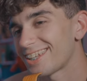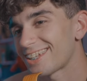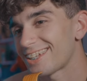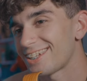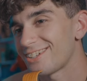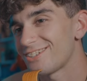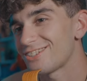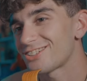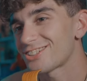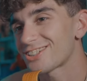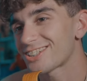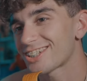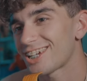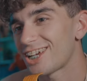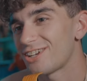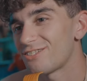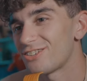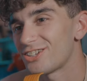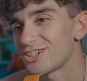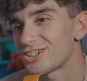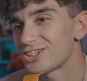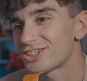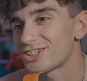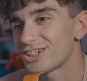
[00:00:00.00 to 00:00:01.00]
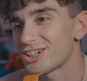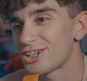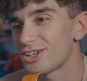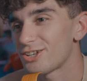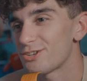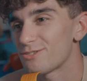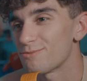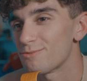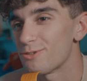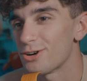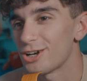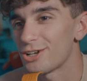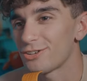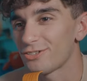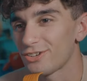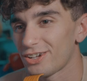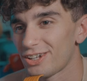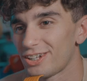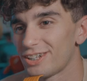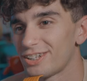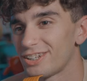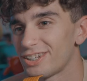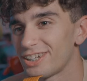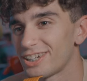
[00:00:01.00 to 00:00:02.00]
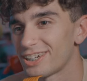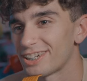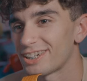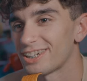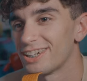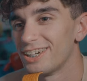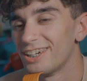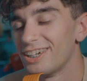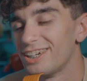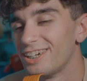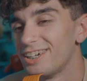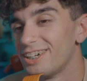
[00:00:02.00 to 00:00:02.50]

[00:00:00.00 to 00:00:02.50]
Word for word: like he was just kind of a shitty boyfriend and like